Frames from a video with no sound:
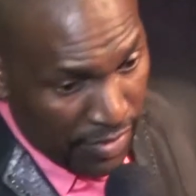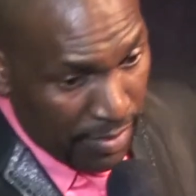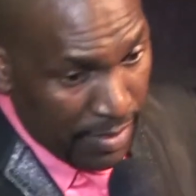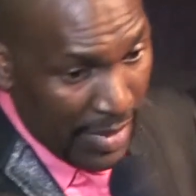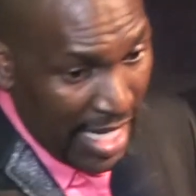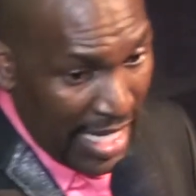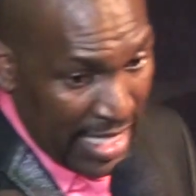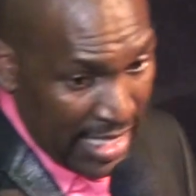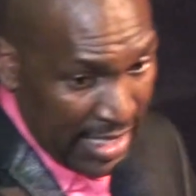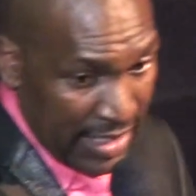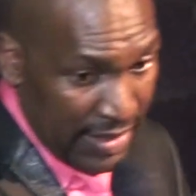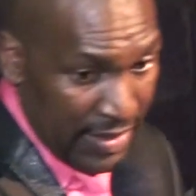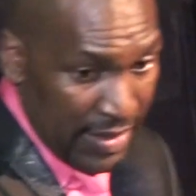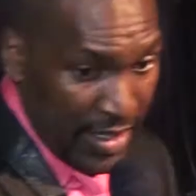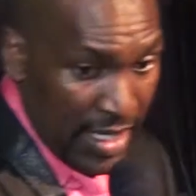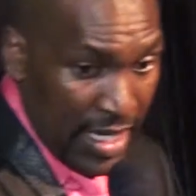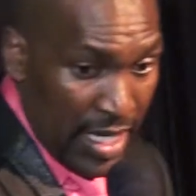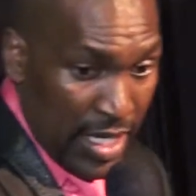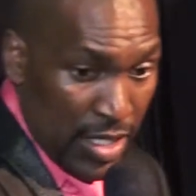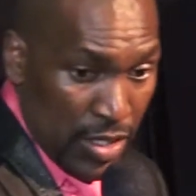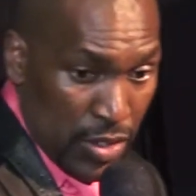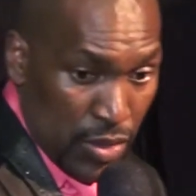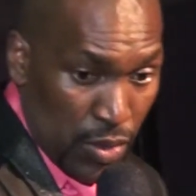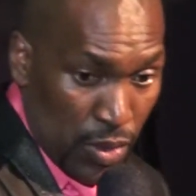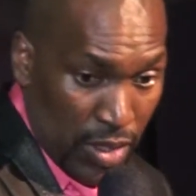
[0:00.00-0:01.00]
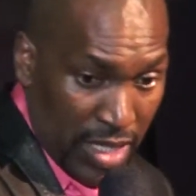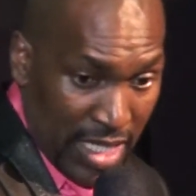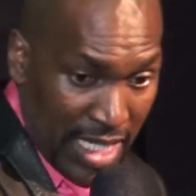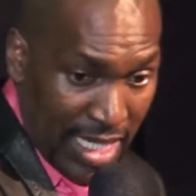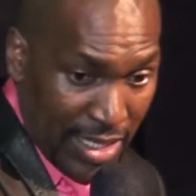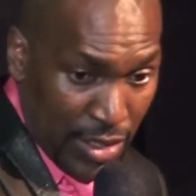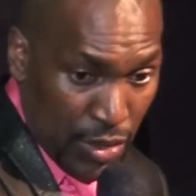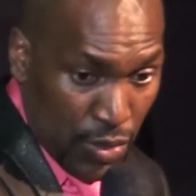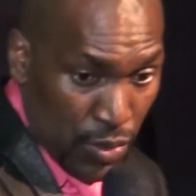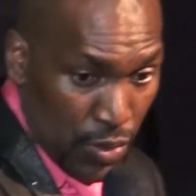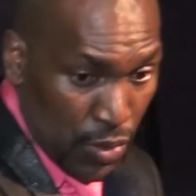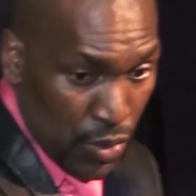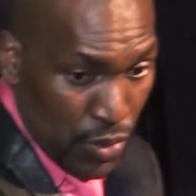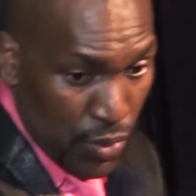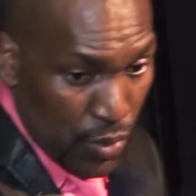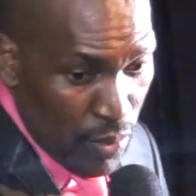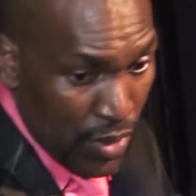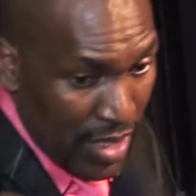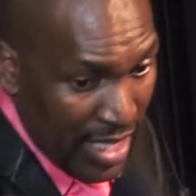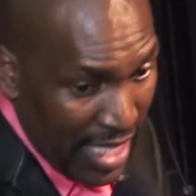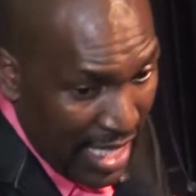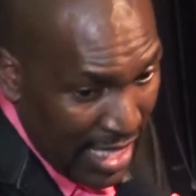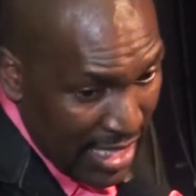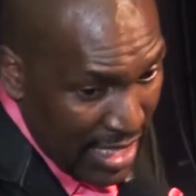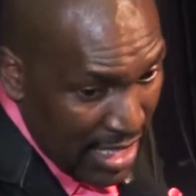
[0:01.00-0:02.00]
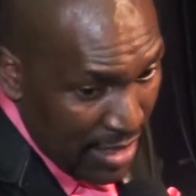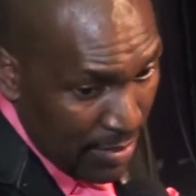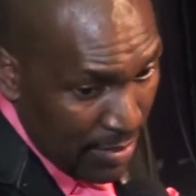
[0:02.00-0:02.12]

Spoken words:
money so that you do that.